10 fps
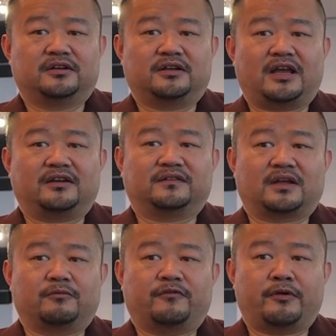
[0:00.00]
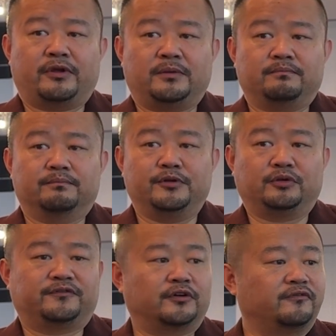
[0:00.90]
like some very
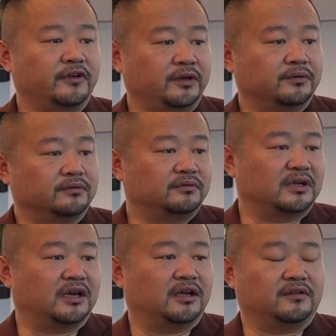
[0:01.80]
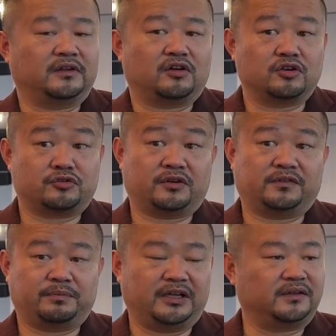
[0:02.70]
beautiful view, uh, the
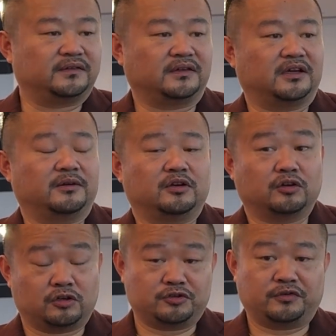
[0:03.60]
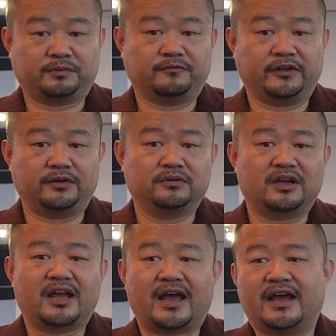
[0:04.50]
gorgeous place, uh, gorgeous view,
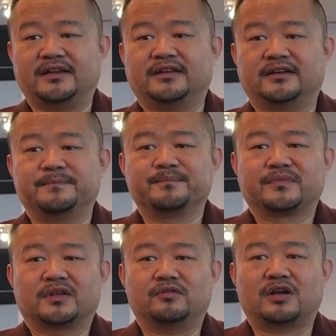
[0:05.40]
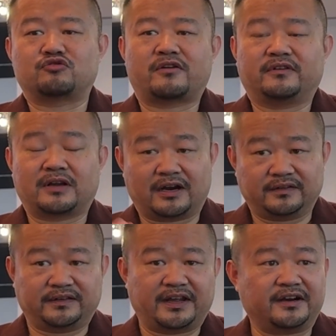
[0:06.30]
and uh, you can drive car
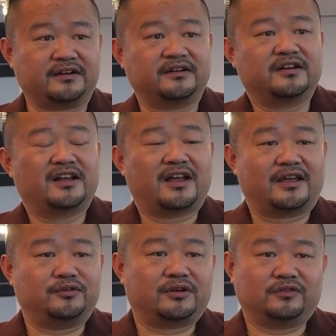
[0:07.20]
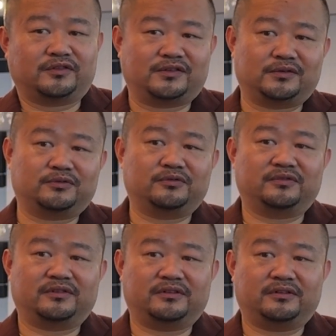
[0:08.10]
there. Uh, you
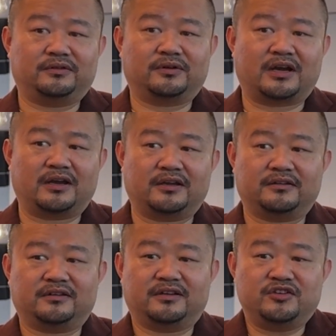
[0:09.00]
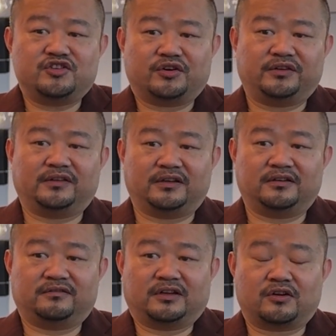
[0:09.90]
so you can enjoy
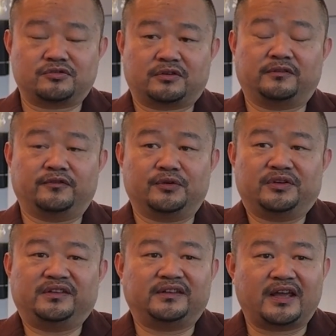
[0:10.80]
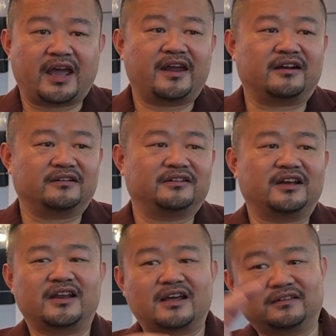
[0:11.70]
the the gorgeous view in the air in
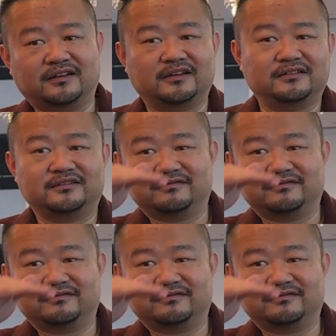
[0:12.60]
another